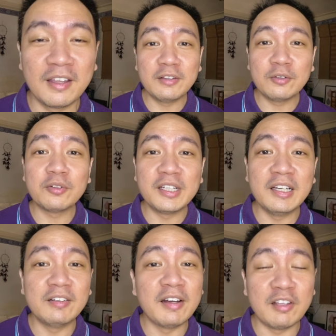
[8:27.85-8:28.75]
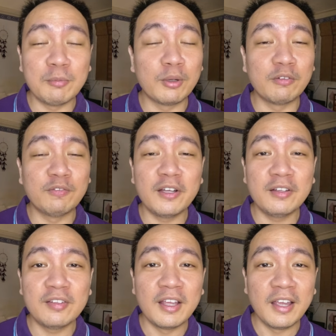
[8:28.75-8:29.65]
into really raising more
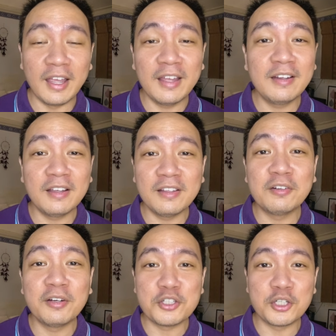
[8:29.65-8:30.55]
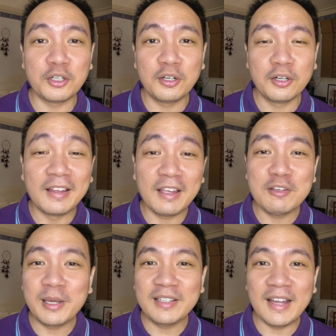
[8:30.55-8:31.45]
funds and getting richer.
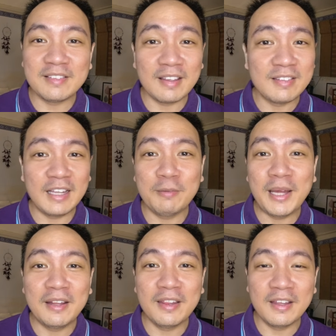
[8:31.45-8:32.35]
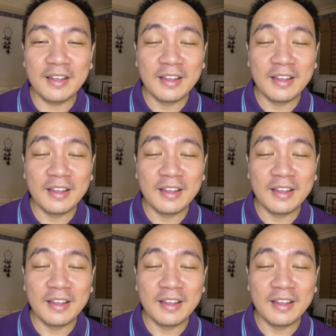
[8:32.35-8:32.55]
Again, you might ask, is that a bad thing?